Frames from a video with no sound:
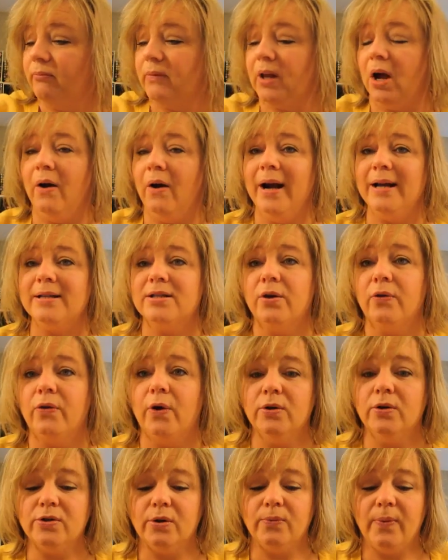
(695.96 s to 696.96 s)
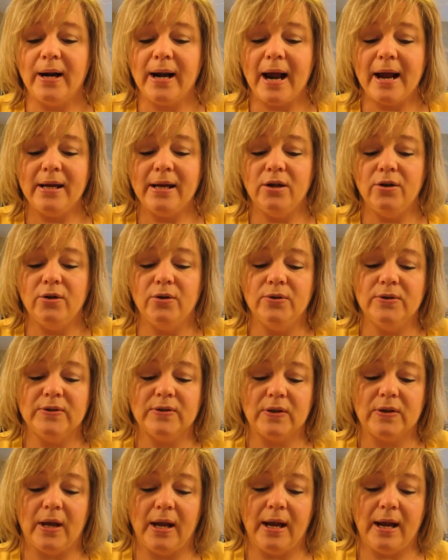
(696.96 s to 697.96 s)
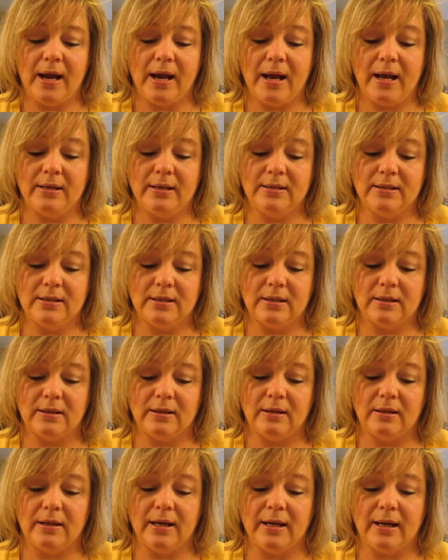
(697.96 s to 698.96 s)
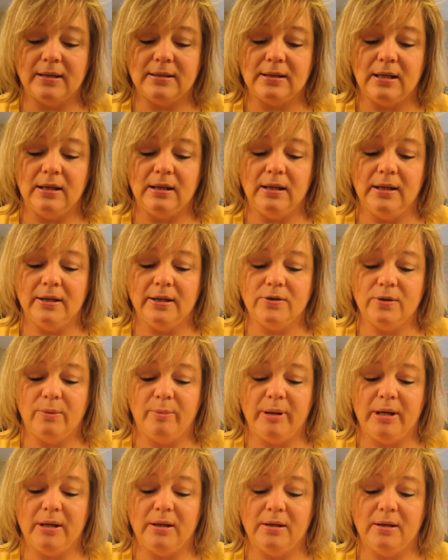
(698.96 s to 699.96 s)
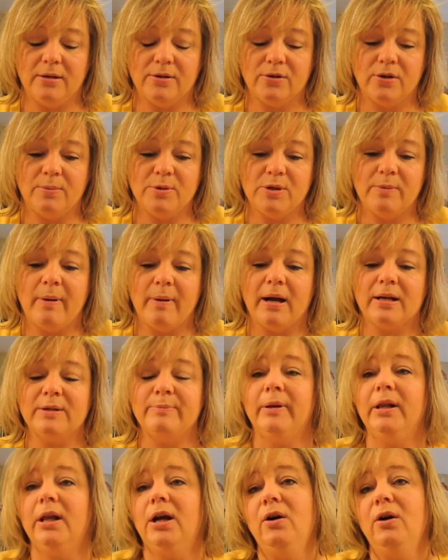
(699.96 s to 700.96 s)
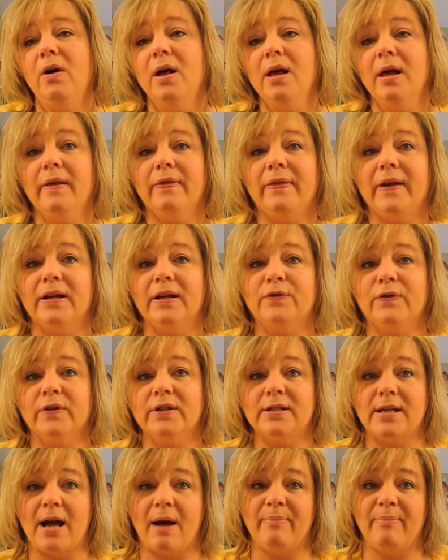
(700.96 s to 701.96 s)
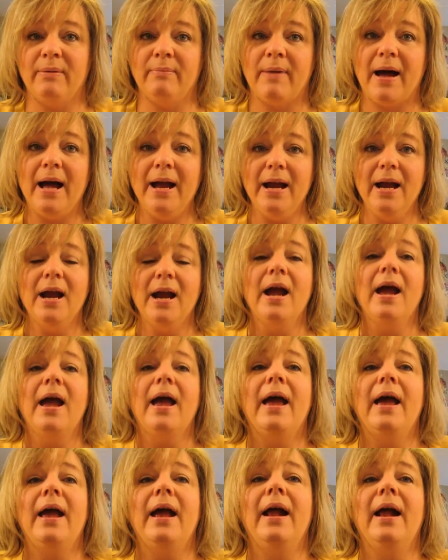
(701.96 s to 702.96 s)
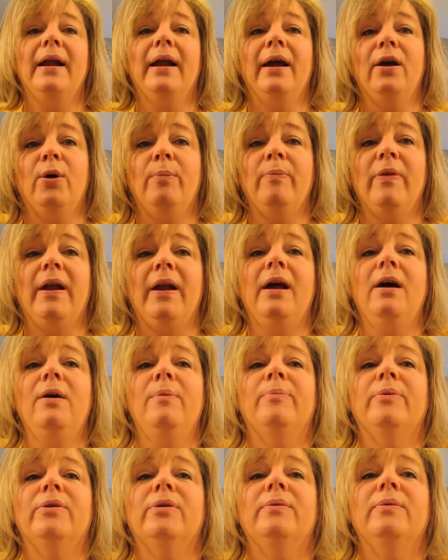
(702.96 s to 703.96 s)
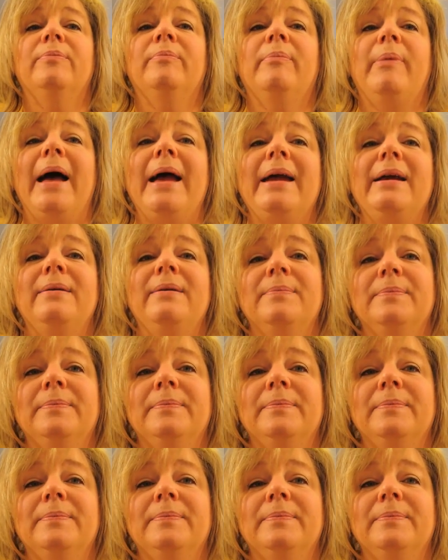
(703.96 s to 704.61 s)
All right, so those are what I use, and like I said, the links will be in the description box below. Thanks for stopping by, and I hope that helped. Bye.